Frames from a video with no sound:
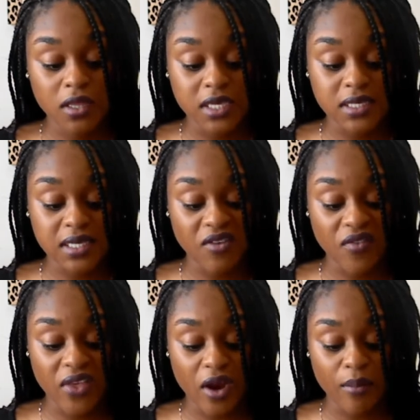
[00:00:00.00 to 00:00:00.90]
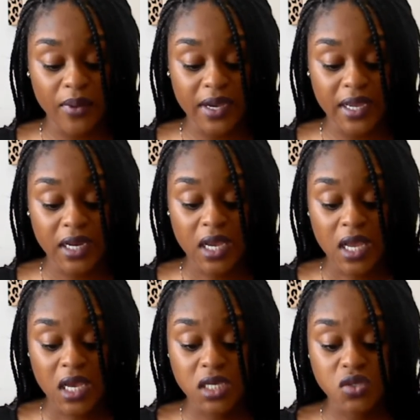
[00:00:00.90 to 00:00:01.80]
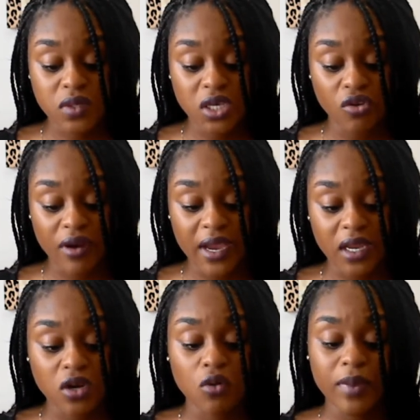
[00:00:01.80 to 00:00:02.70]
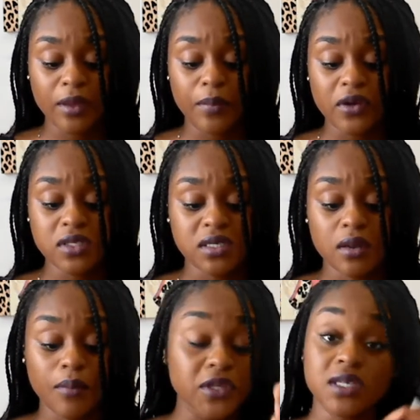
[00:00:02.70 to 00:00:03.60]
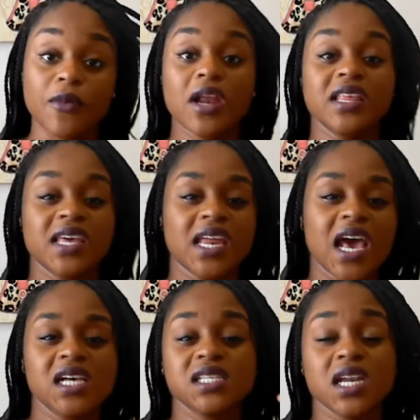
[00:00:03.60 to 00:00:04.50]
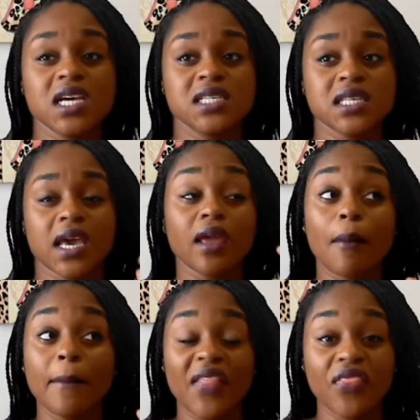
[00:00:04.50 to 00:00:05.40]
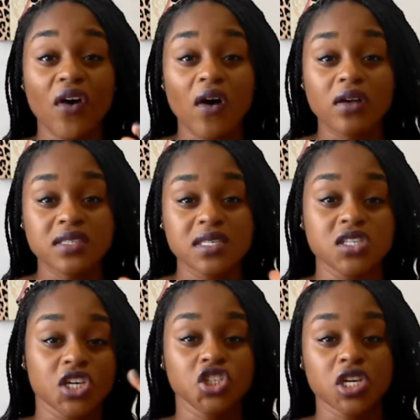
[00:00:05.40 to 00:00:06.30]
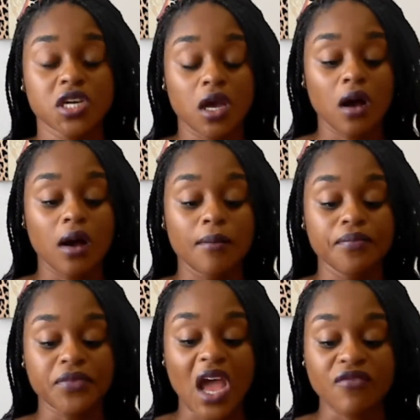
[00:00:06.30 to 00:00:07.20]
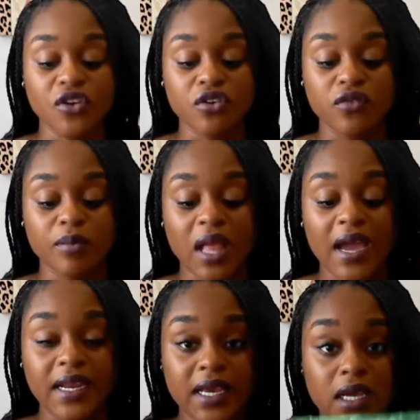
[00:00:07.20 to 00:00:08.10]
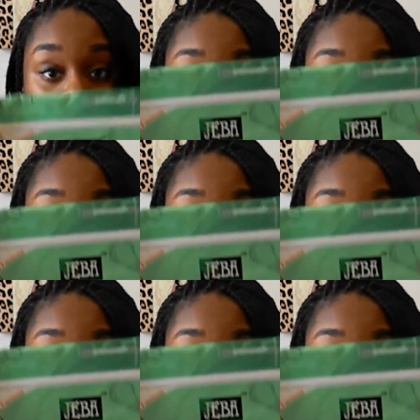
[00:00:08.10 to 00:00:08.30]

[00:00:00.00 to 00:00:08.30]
this stuff there. But it's really great, no big build up or anything, and it has a nice menthol sensation after you've applied it.